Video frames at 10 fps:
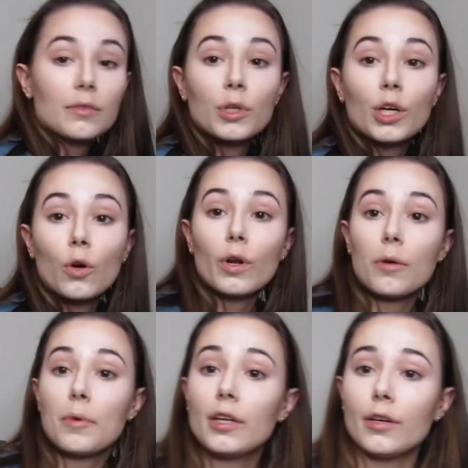I'm gonna go
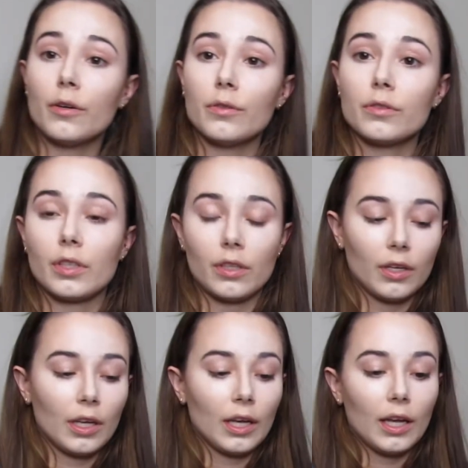into my nose,
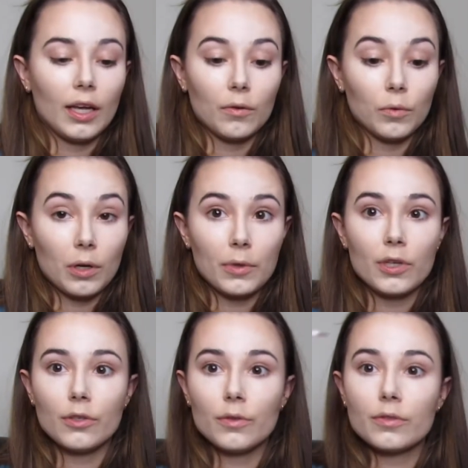and what I'm
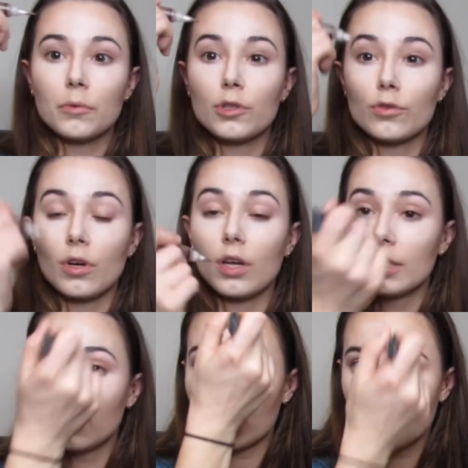gonna do is I'm gonna draw
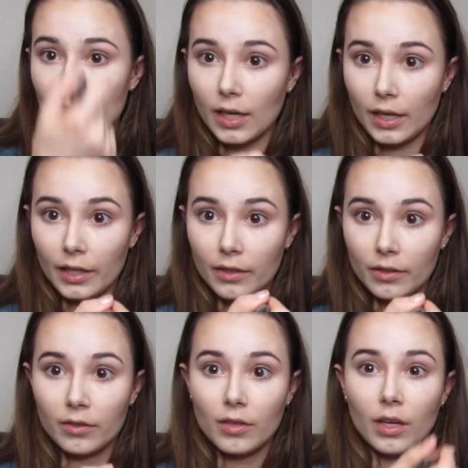down the side
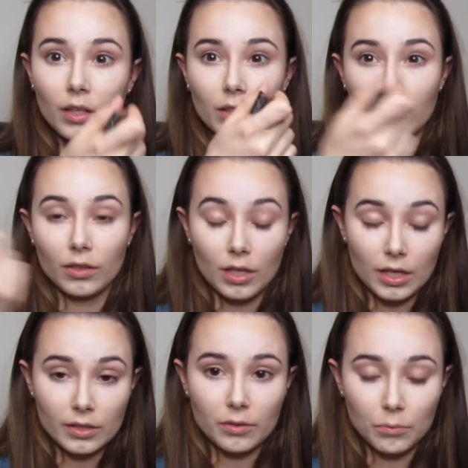and then
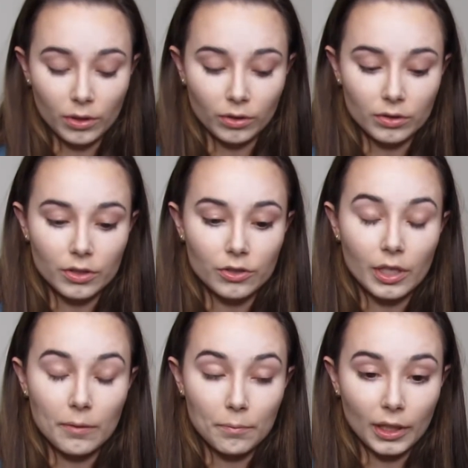across the middle to
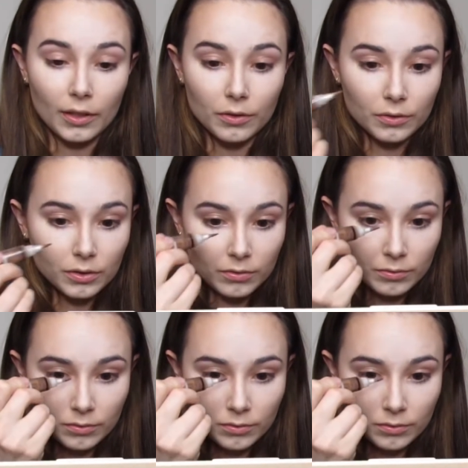shape my nose.